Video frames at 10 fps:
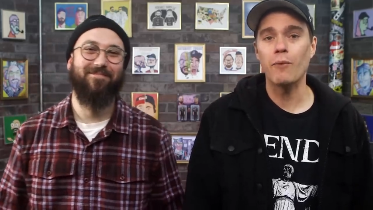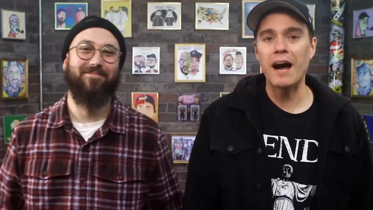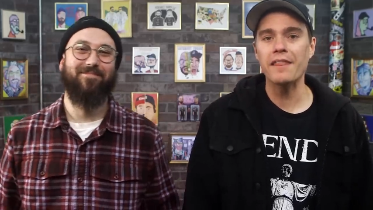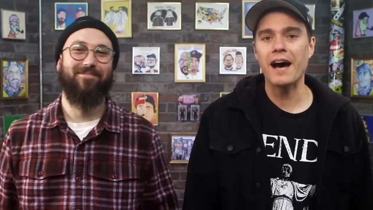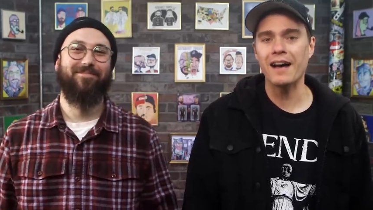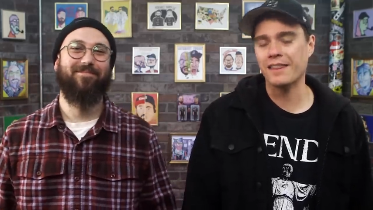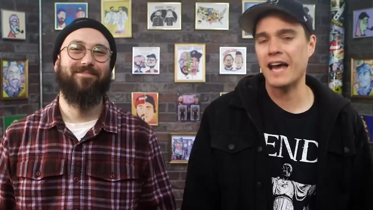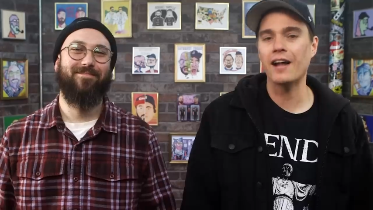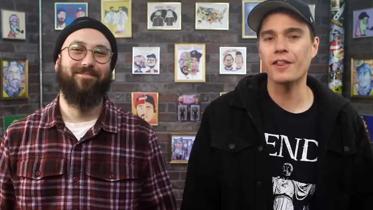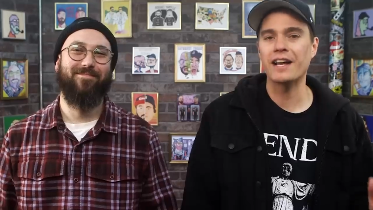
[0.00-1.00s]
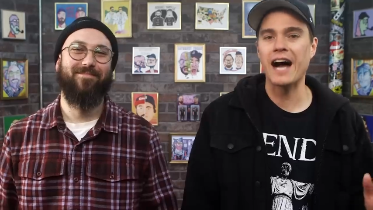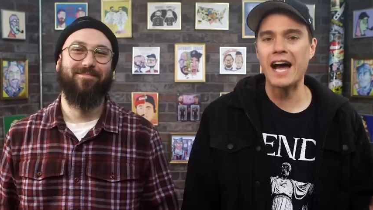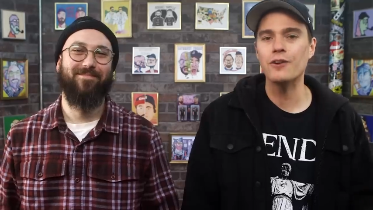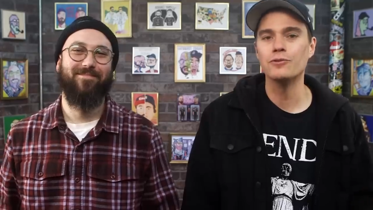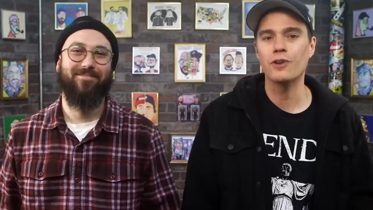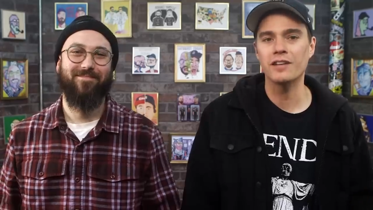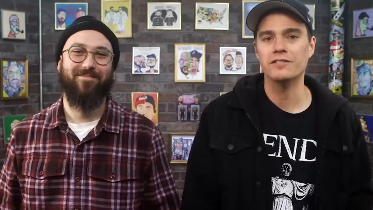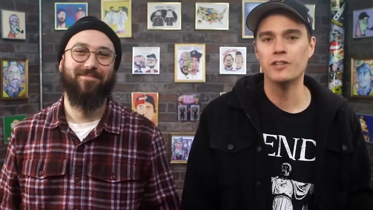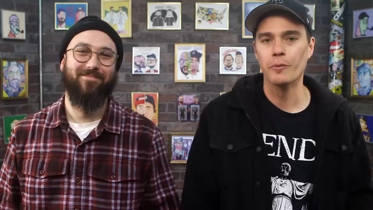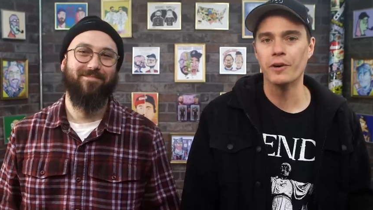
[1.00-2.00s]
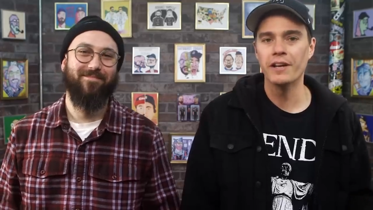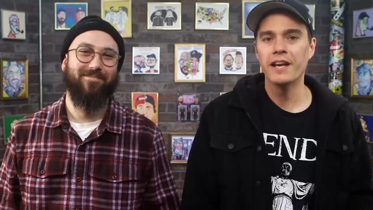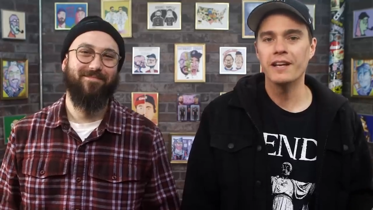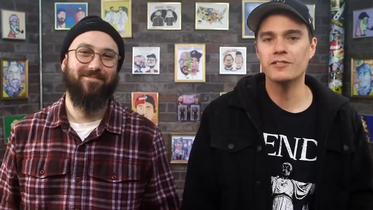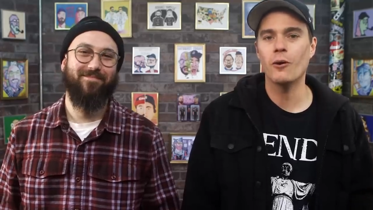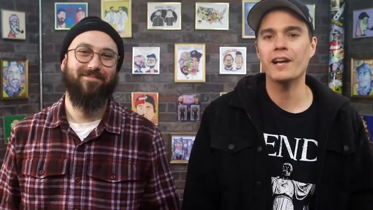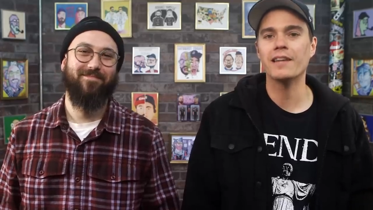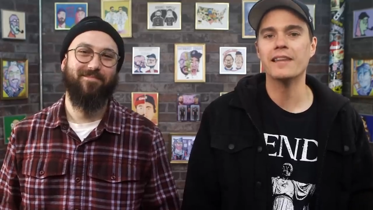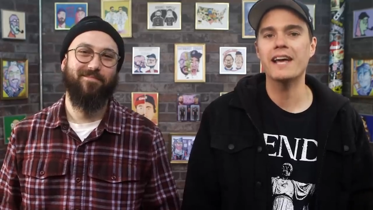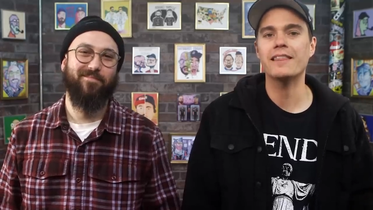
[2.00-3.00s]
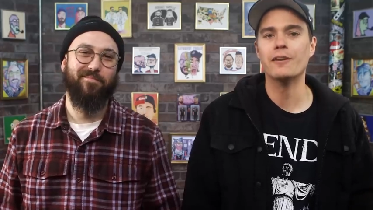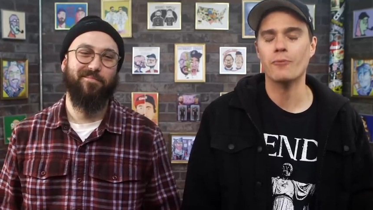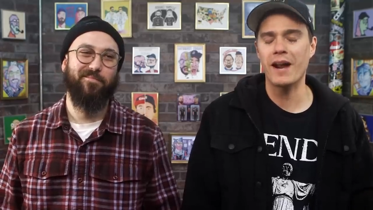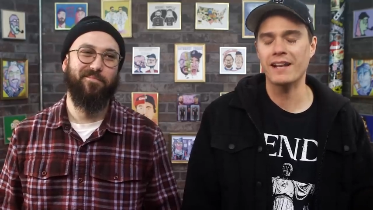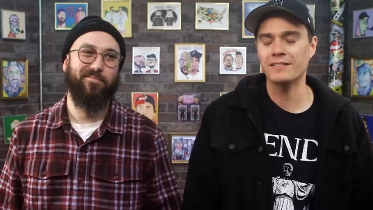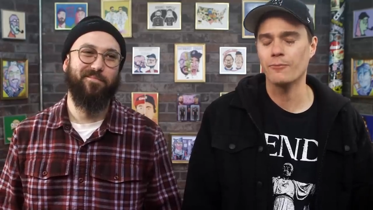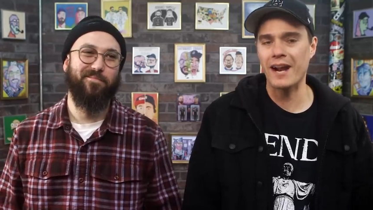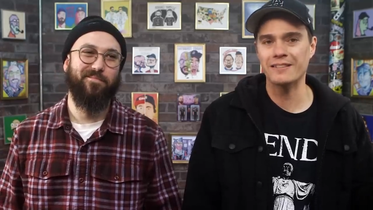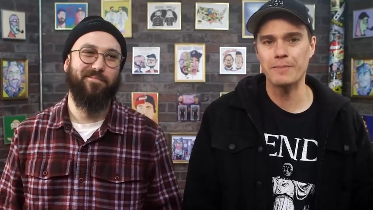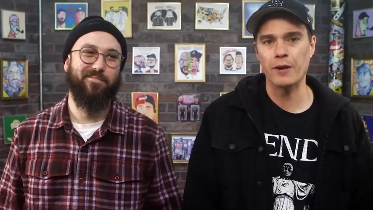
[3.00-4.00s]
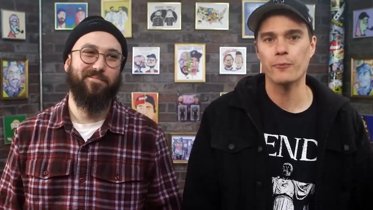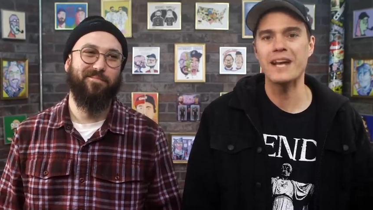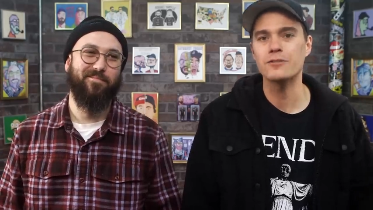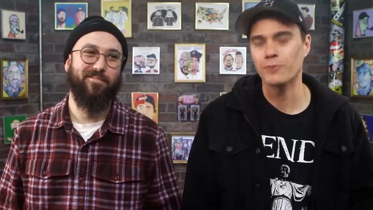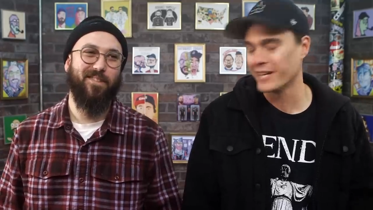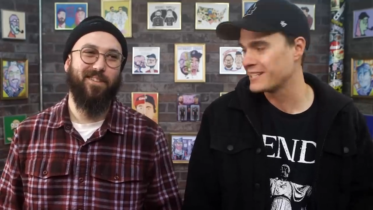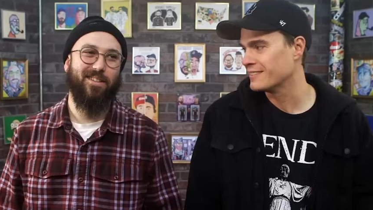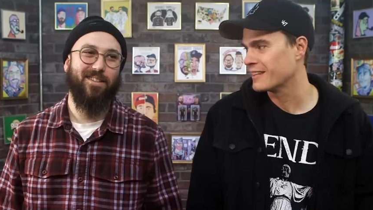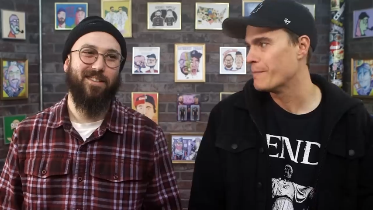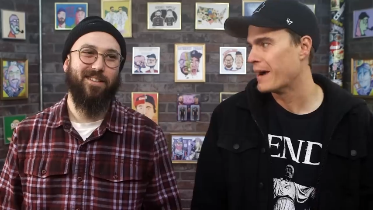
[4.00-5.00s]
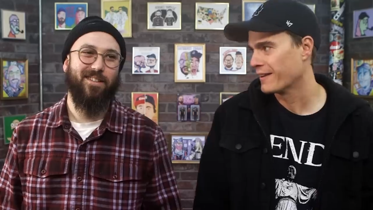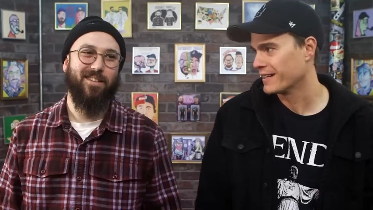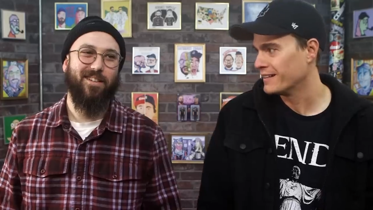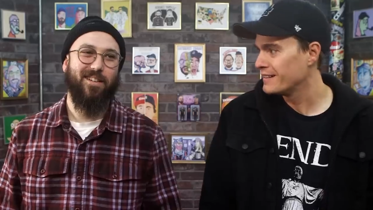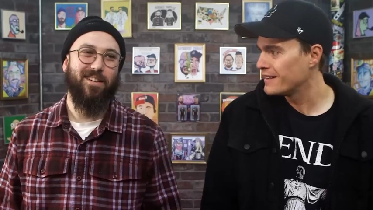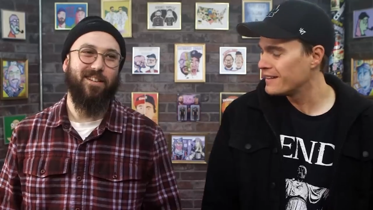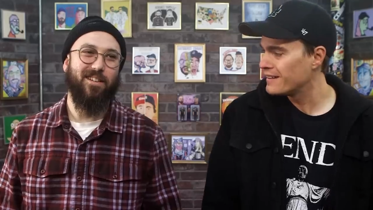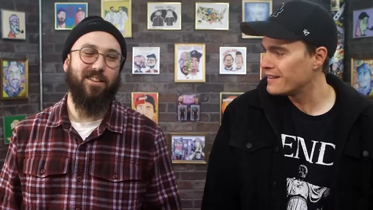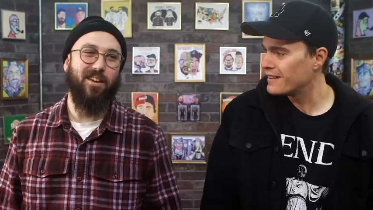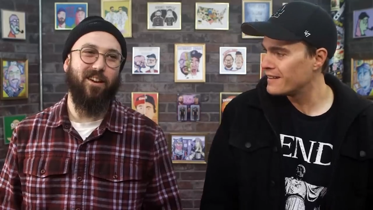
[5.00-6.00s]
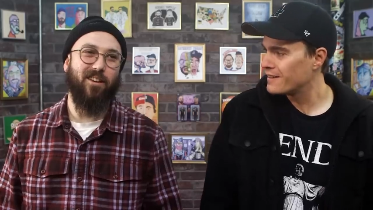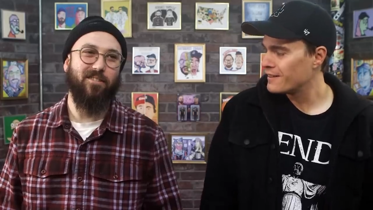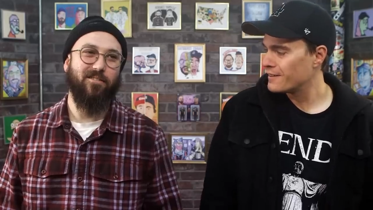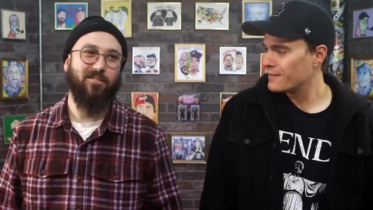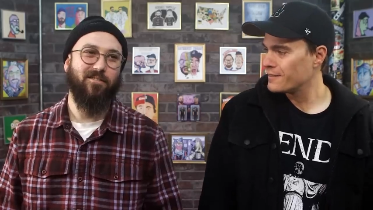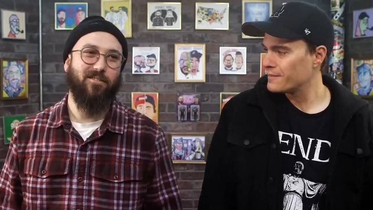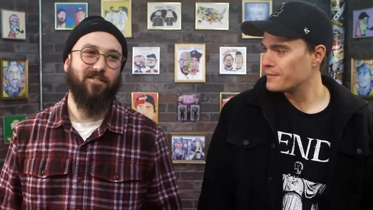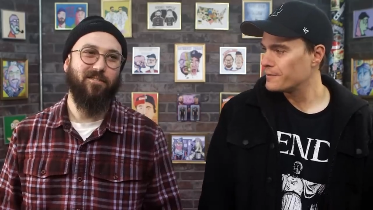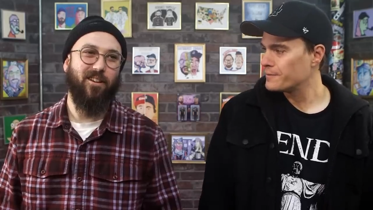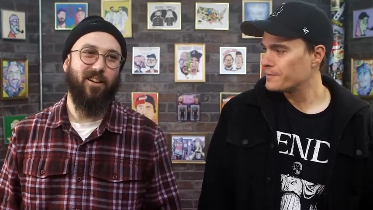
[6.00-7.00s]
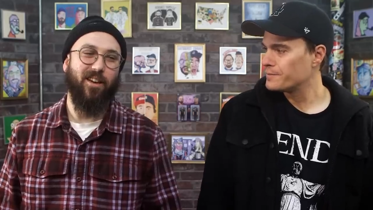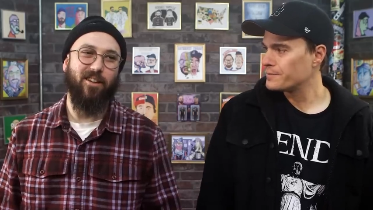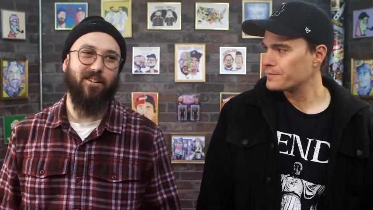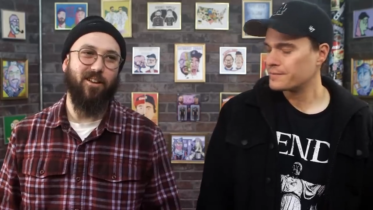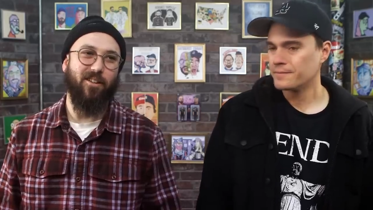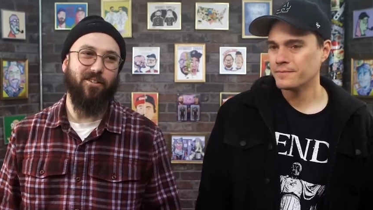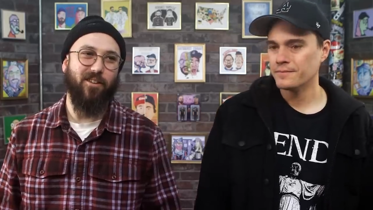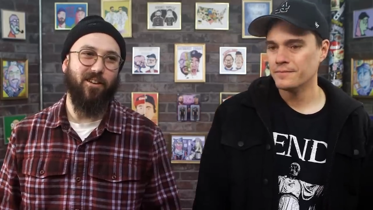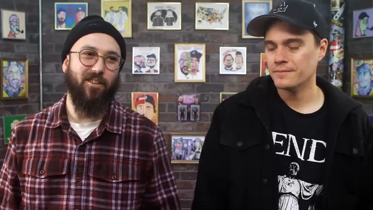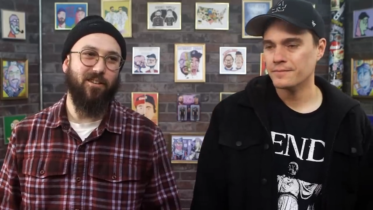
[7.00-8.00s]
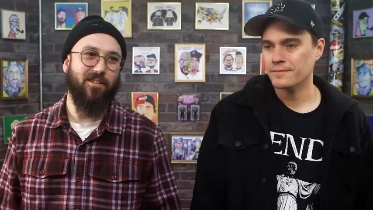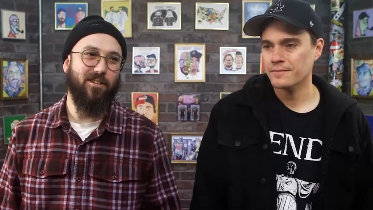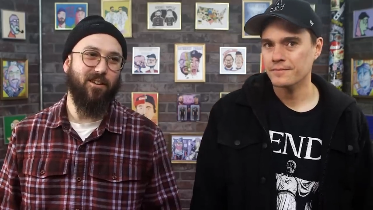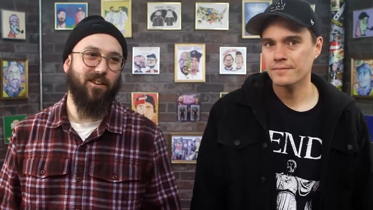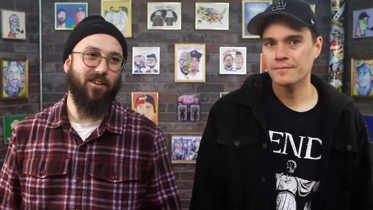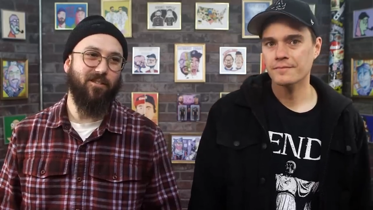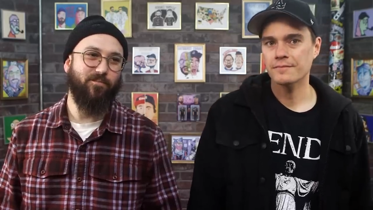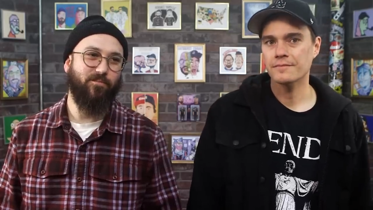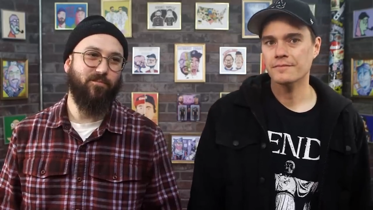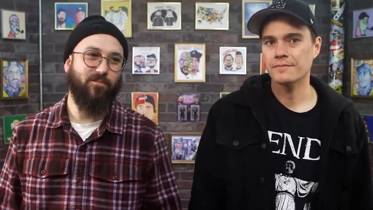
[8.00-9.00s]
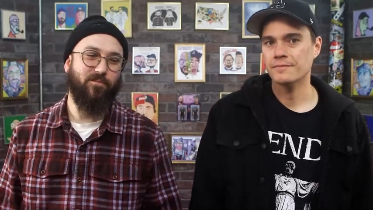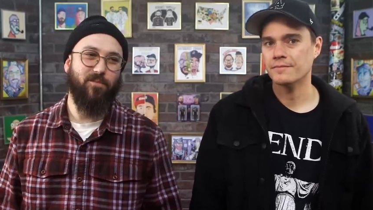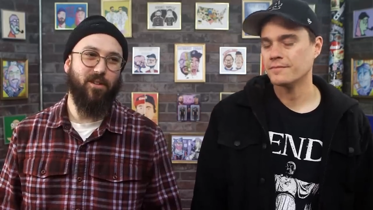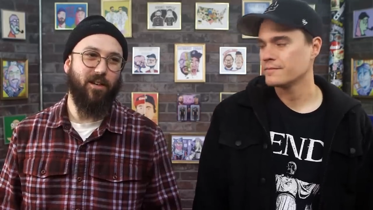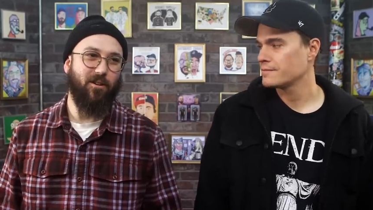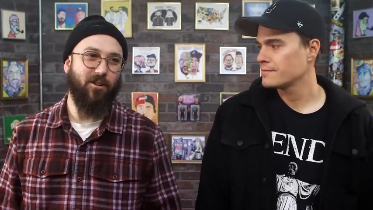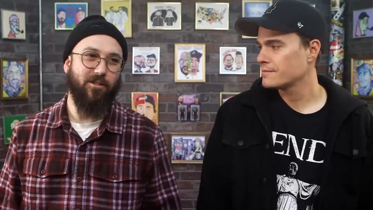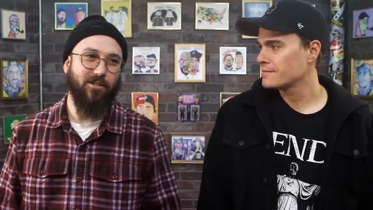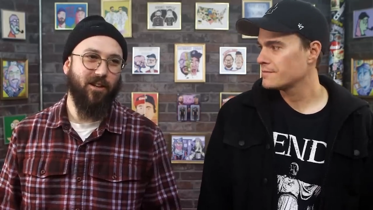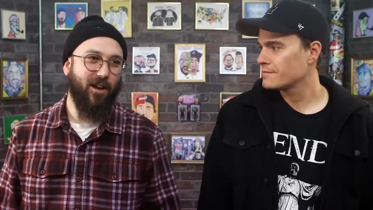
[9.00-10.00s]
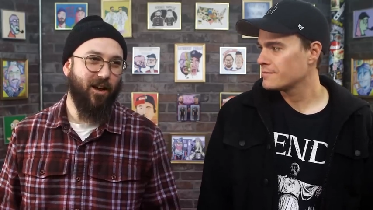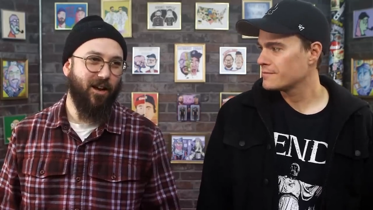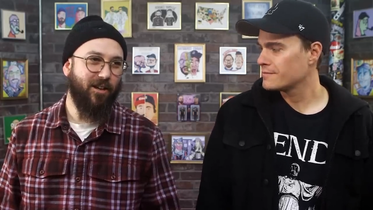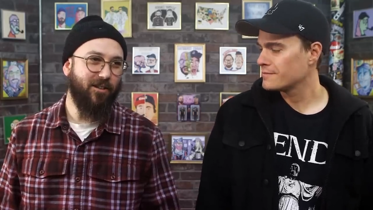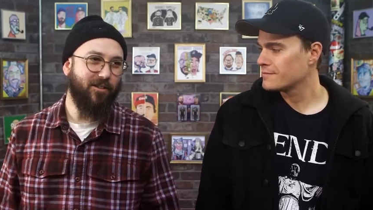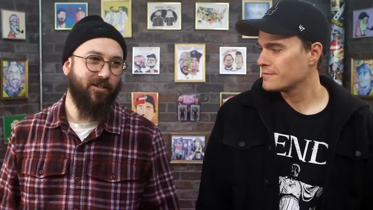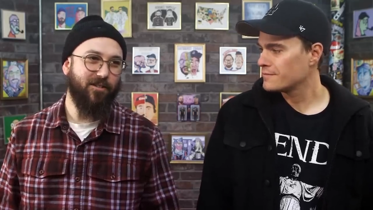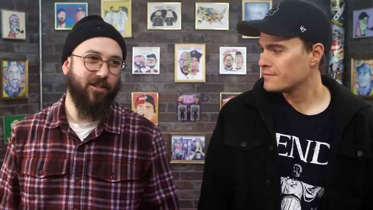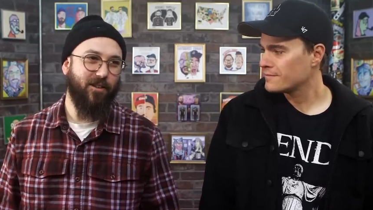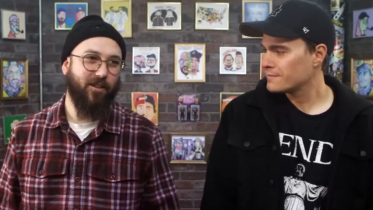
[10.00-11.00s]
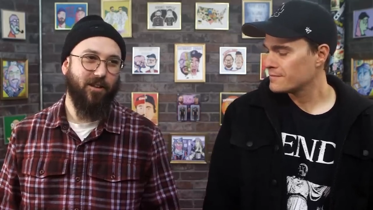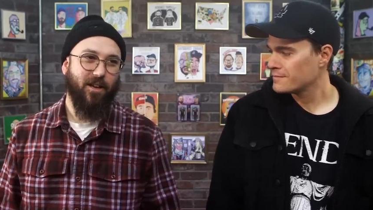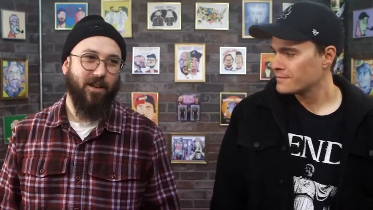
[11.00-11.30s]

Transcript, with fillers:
Speaker 1: why the, the hell the guy who draws Dilbert is going on lengthy ranks, rants about race relations in America.
Speaker 2: Yeah. Again, another thing that uh, that Larson guy and uh,